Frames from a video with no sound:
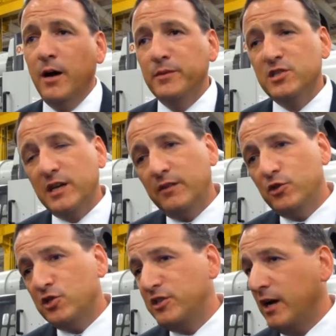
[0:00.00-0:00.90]
instead of
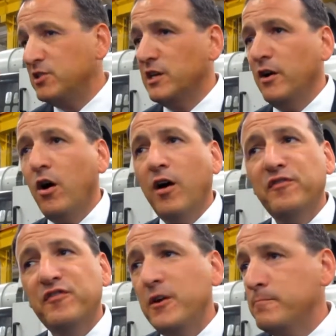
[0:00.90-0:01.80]
just dusting
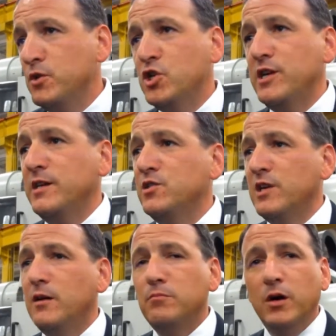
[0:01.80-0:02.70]
off machines
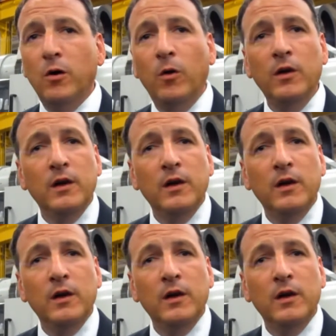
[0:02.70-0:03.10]
at a mill